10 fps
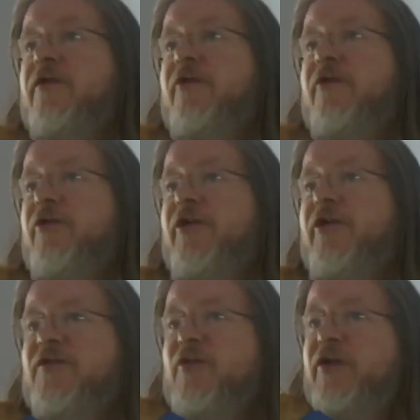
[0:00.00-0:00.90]
our
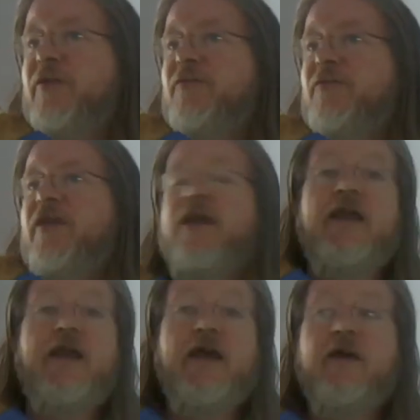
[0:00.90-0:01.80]
audience, Bobby.
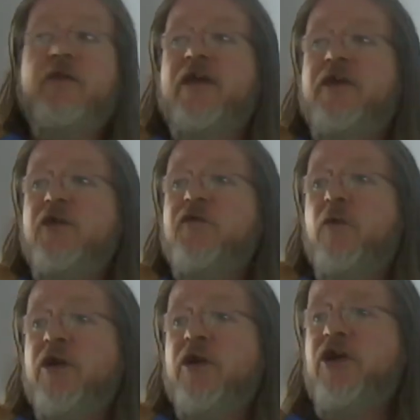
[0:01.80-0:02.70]
Thank you for
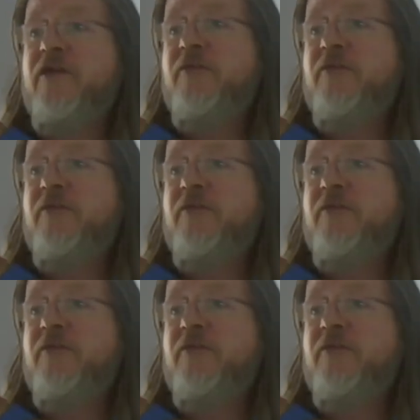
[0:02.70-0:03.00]
watching,